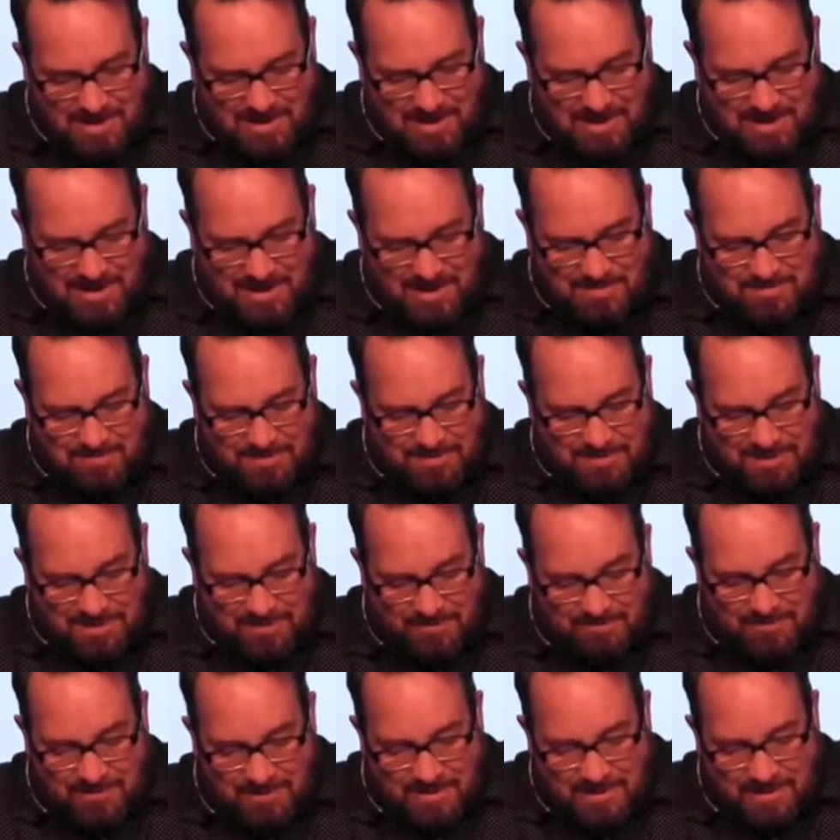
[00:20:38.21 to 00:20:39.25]
I
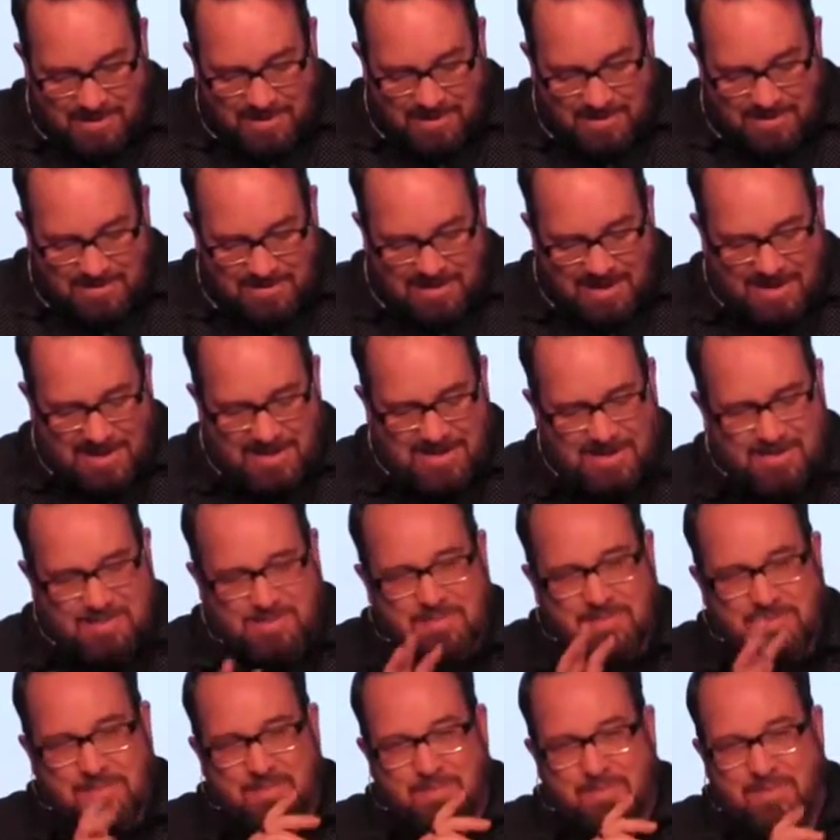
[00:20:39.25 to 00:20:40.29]
believe that
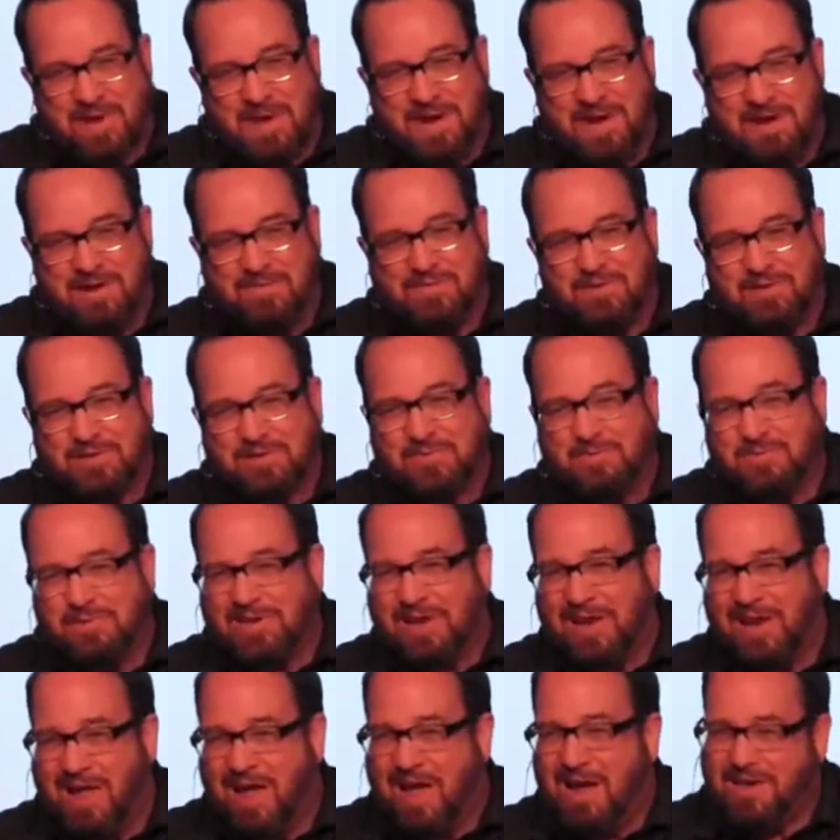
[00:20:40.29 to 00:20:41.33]
many of us
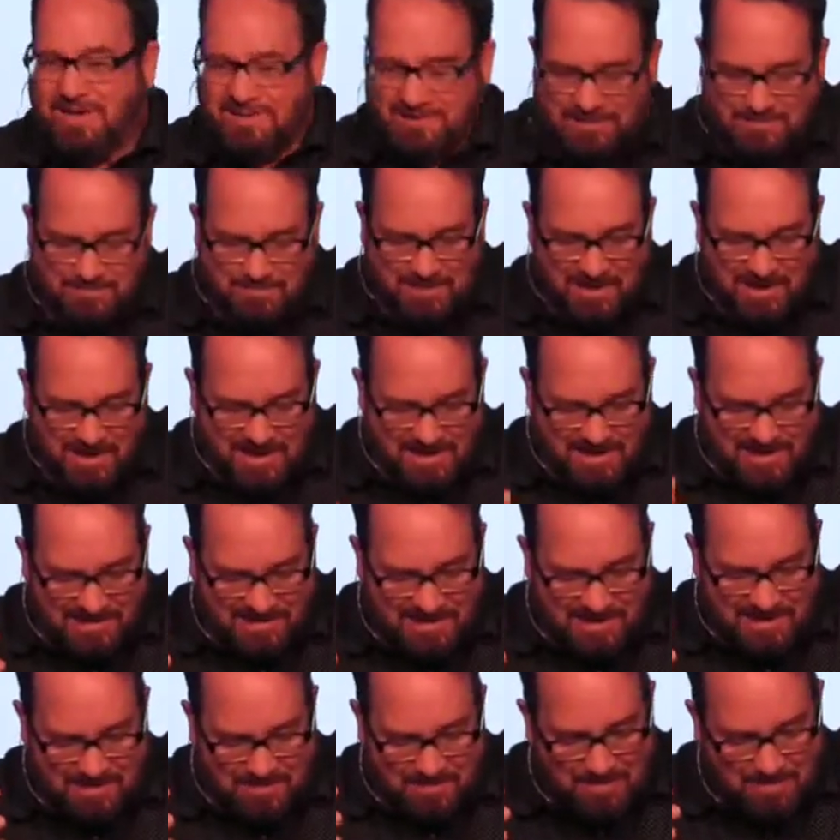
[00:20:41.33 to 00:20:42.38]
would like to be in
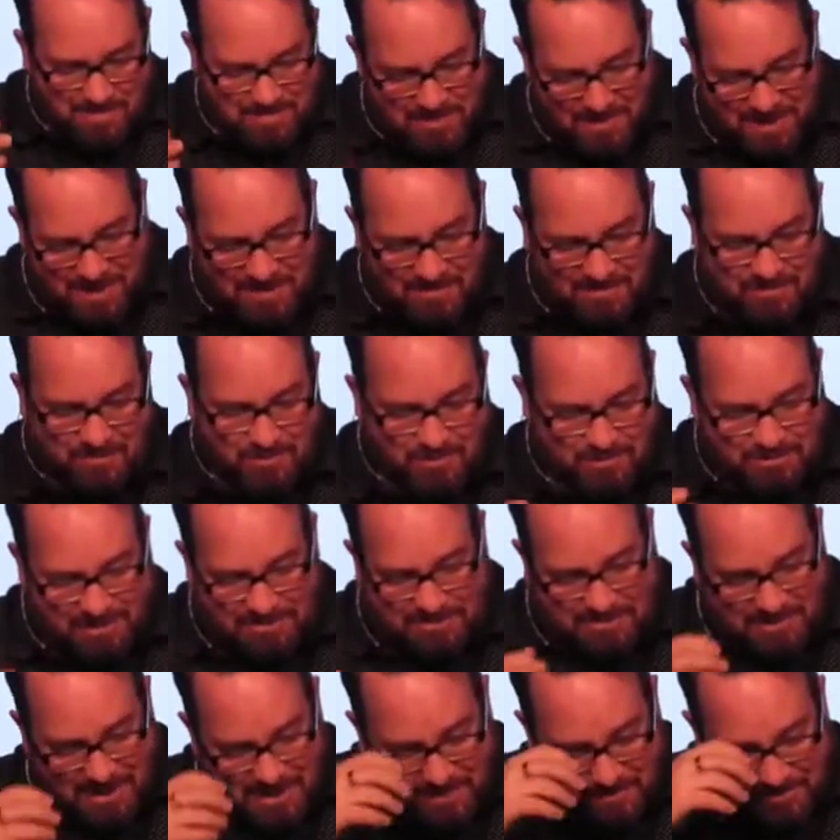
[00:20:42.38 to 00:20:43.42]
deep, meaningful
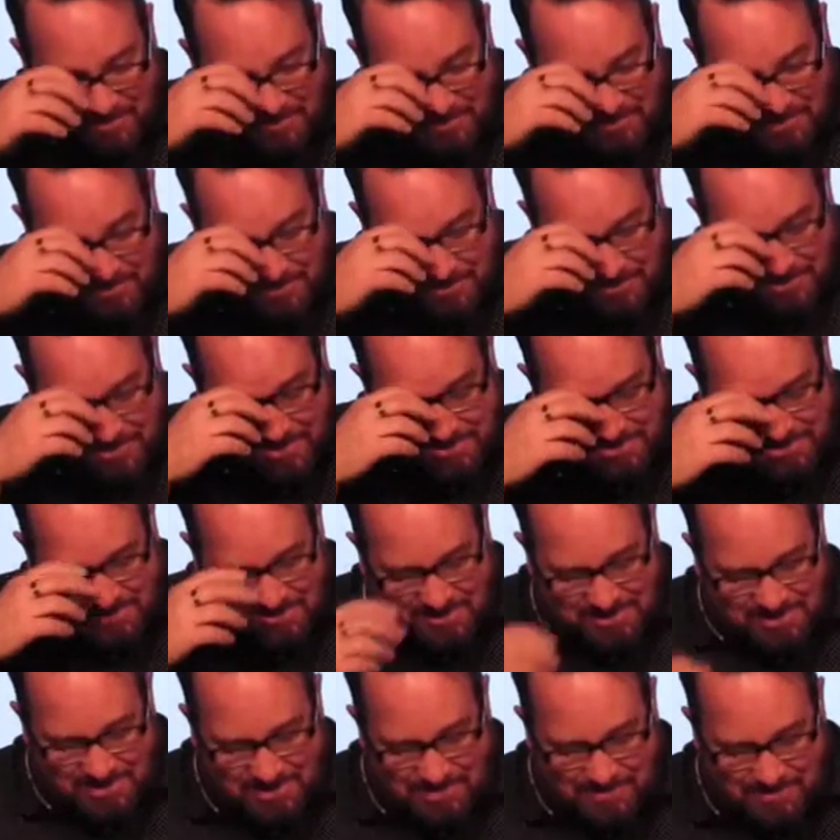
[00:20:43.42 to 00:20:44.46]
discipleship
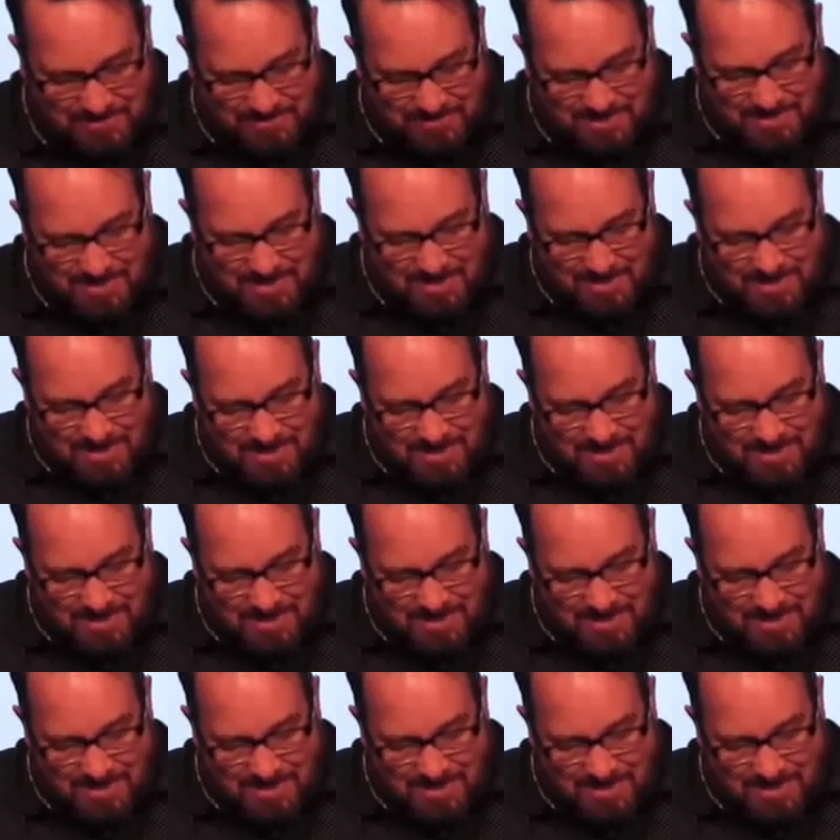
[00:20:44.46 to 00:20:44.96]
relationships,